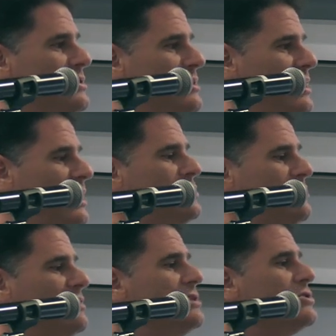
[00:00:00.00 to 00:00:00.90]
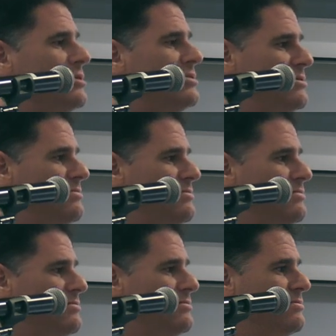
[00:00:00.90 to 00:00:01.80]
In the case of Egypt,
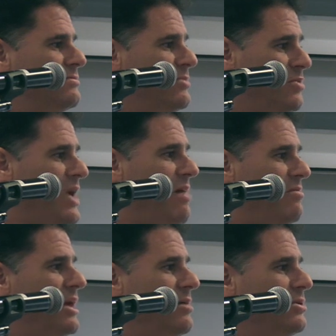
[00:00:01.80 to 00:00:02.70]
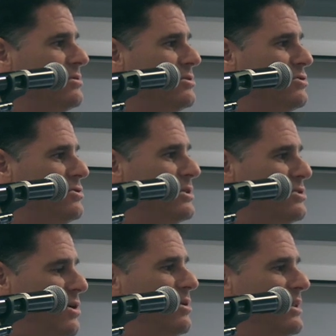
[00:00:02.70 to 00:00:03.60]
I mean, we haven't been able to do
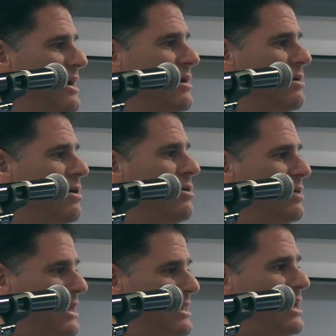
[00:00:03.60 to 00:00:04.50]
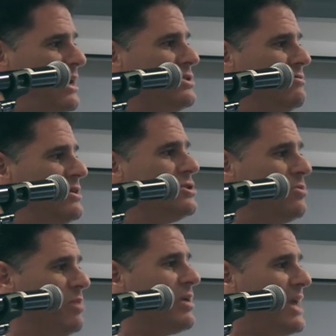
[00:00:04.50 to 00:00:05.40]
it totally on our own. In the case of
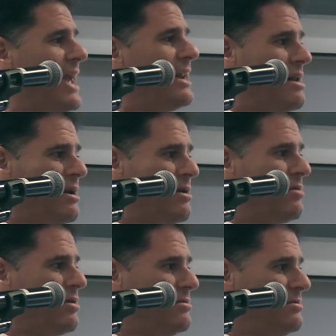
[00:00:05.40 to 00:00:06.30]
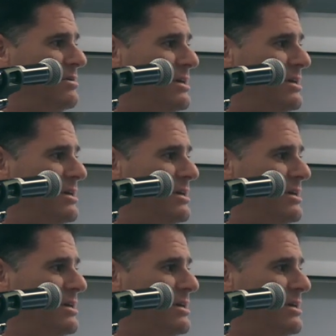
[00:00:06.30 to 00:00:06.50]
Egypt, we began it on our own.